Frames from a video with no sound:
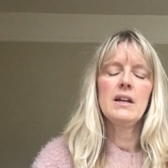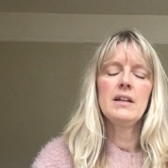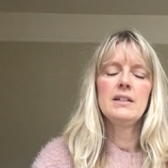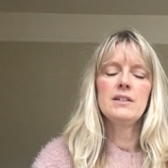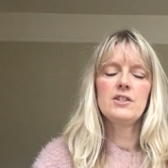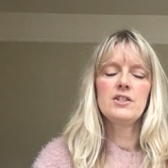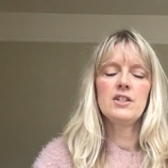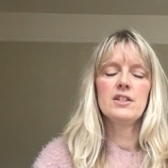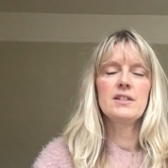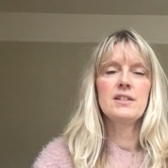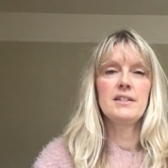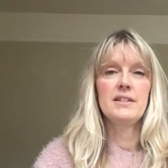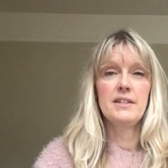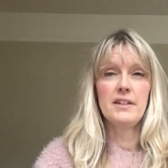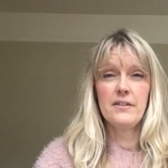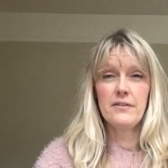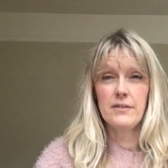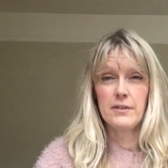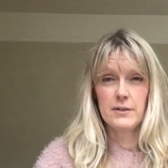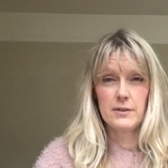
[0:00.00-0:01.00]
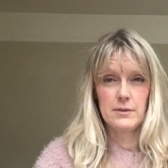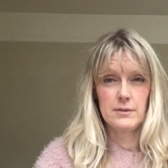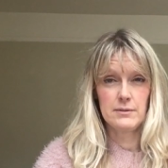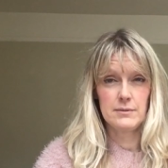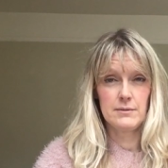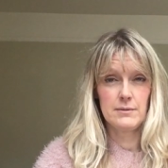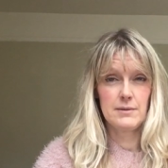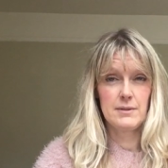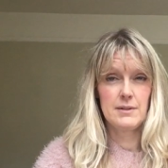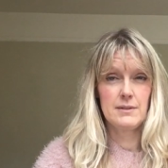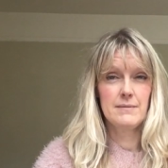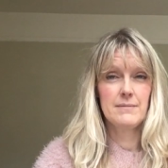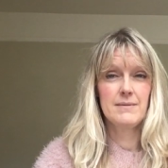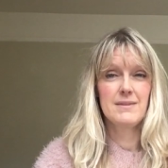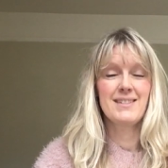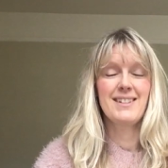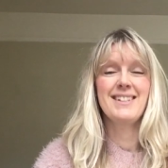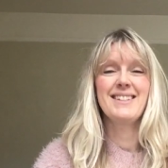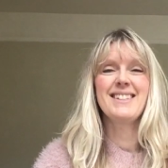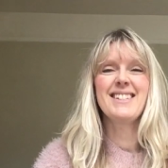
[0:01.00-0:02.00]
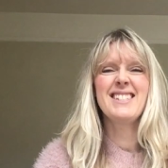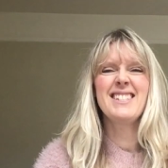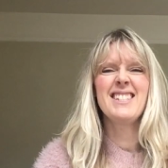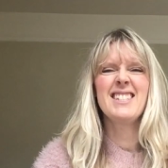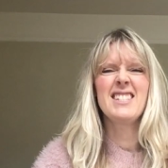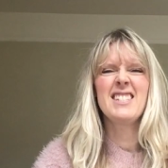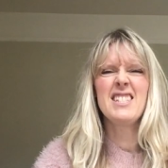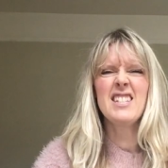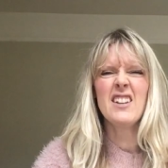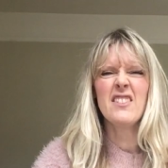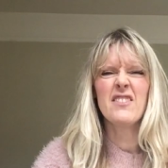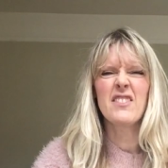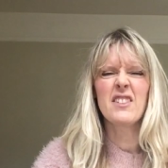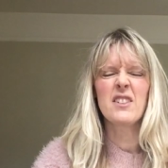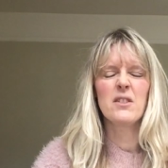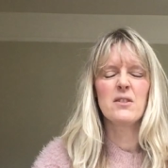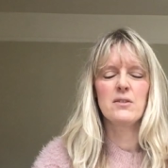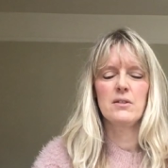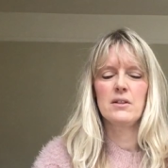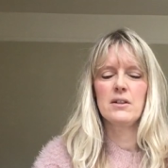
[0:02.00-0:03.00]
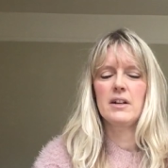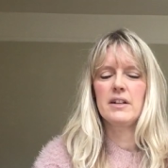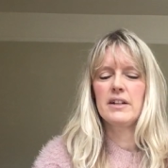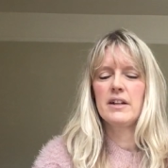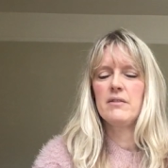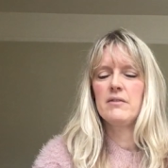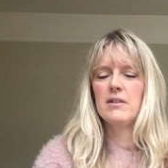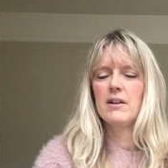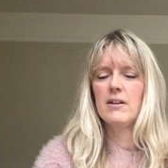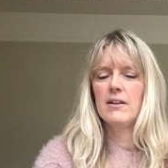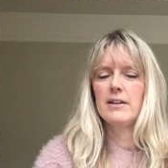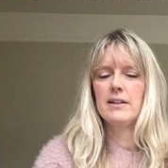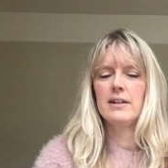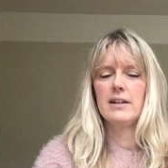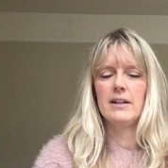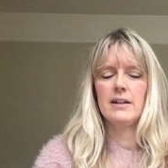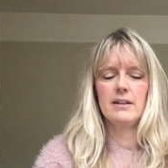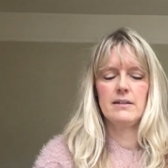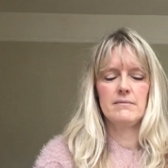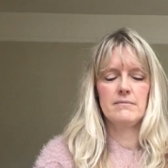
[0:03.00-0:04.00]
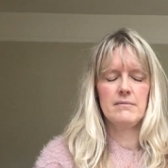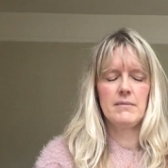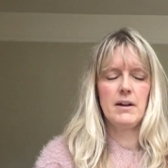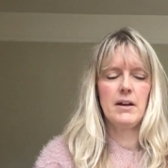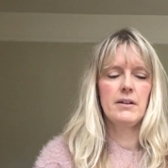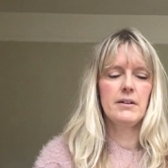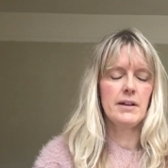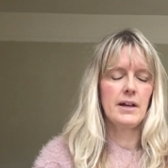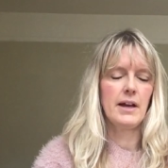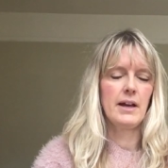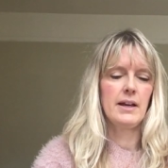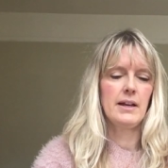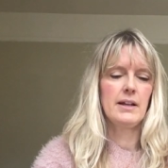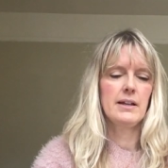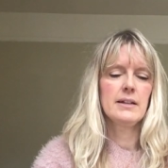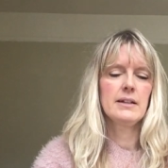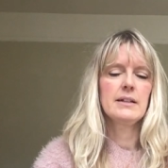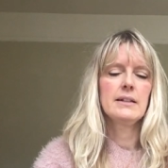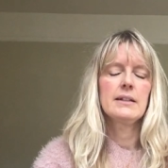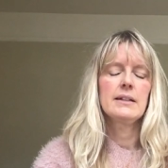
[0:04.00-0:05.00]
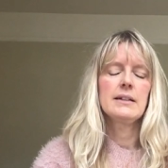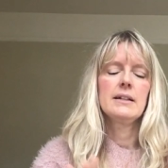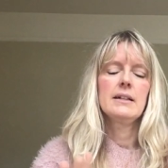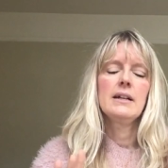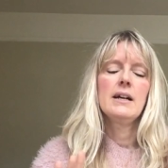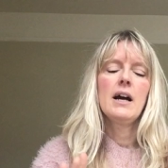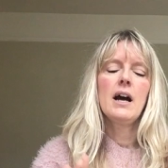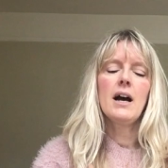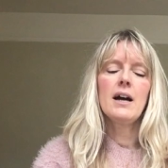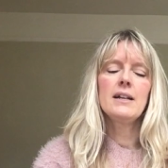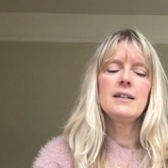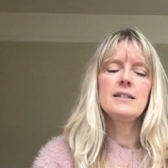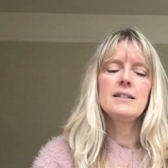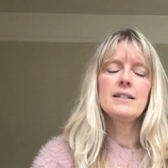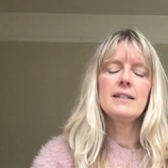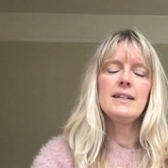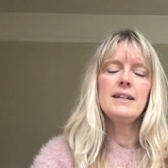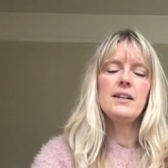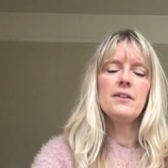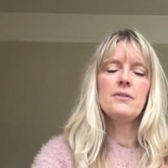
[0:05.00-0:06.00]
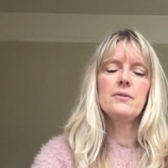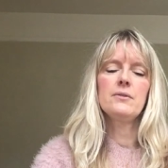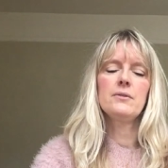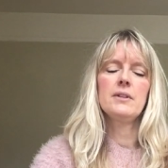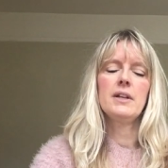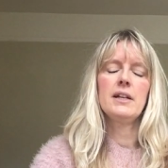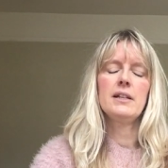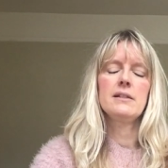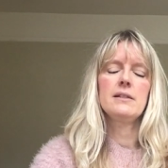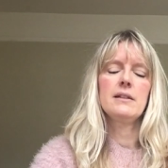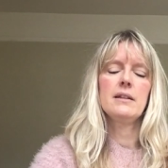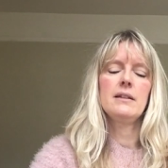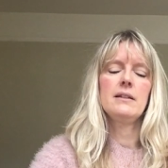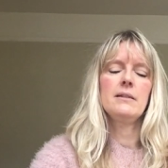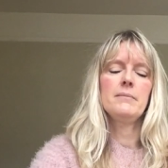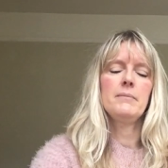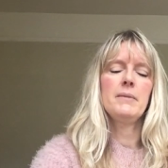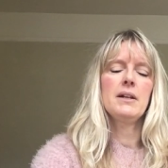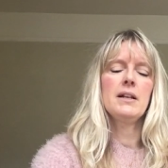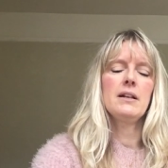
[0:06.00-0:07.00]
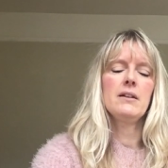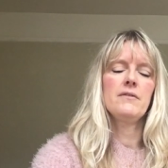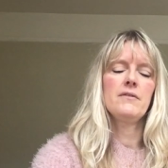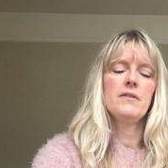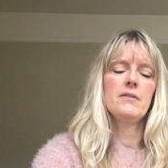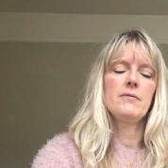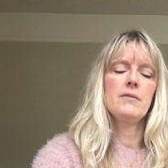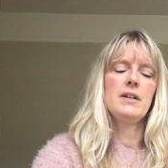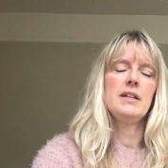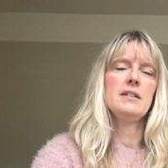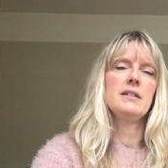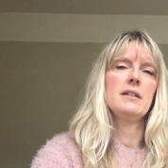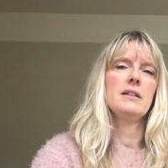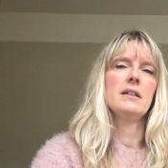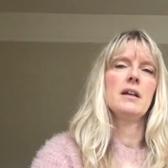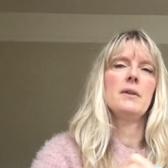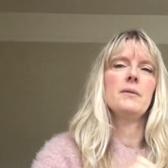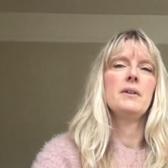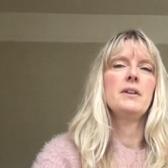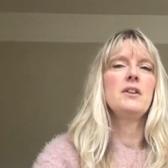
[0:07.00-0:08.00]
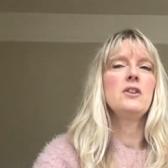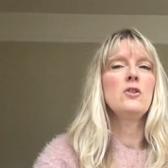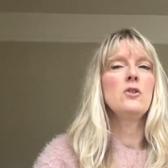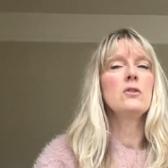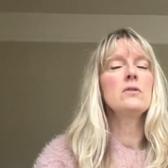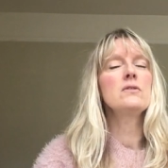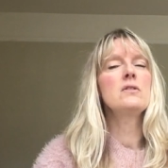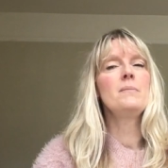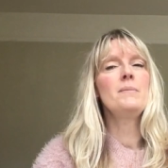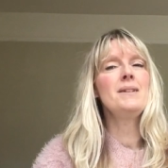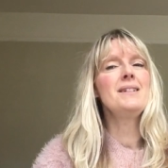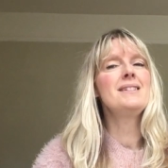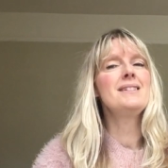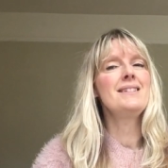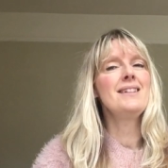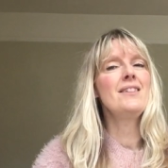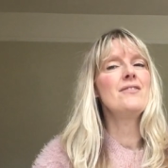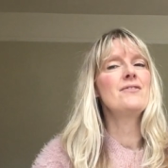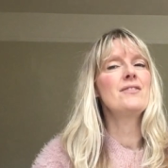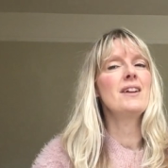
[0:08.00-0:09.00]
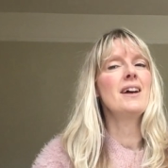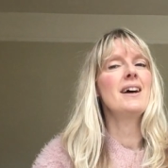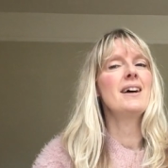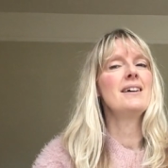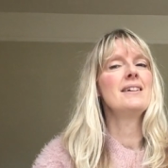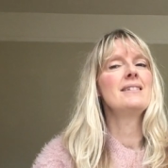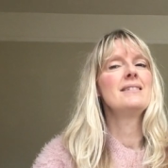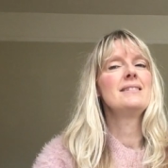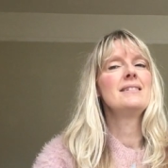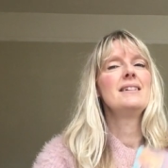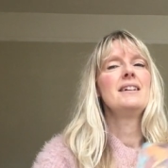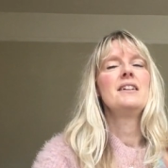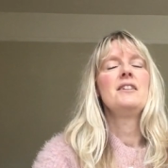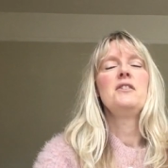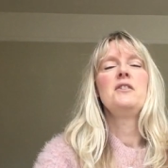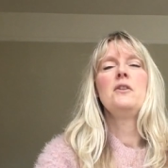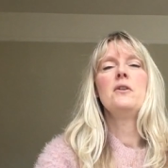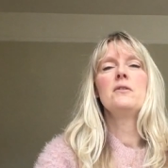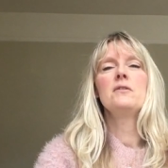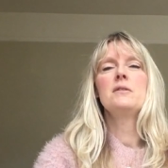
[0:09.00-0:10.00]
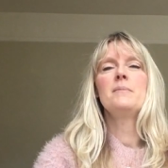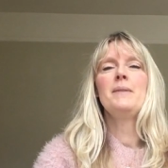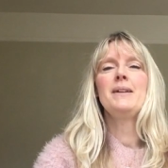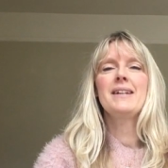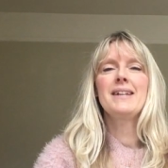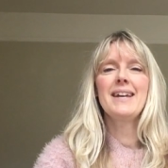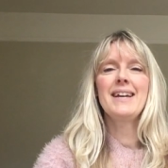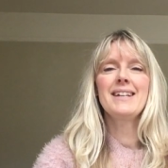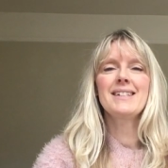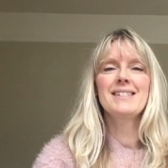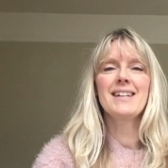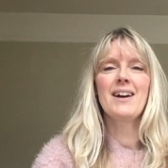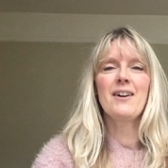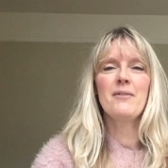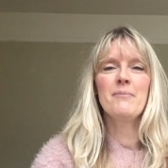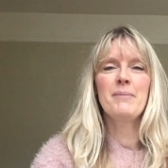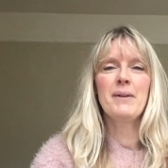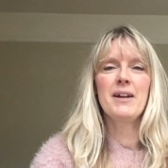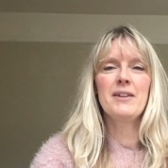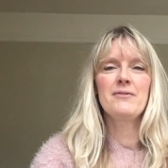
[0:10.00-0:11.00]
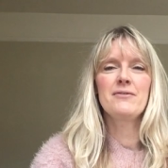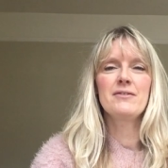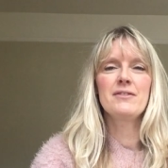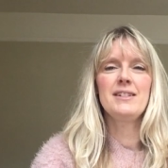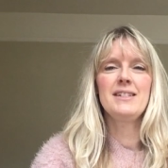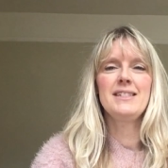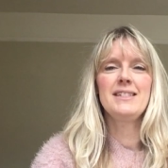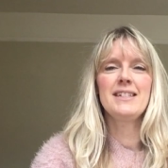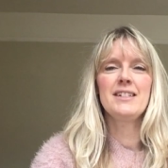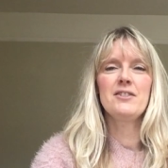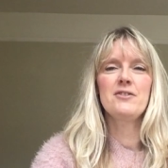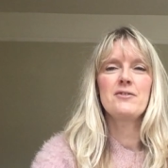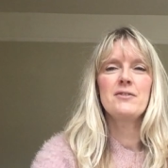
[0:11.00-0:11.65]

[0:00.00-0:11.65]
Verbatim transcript: it's just difficult. Like this is difficult and I don't like it. Okay. Underneath all this, in the middle of the reading though, and not to be sniffed at, not to be kicked out of bed for eating